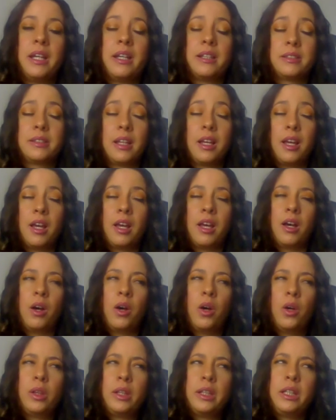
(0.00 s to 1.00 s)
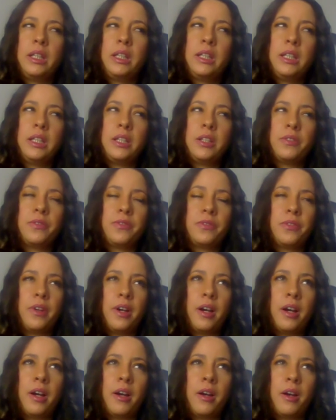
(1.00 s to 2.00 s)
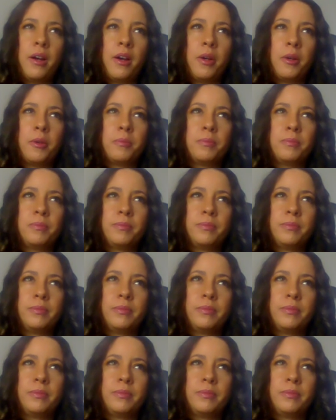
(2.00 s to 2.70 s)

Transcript: Yes, only if um,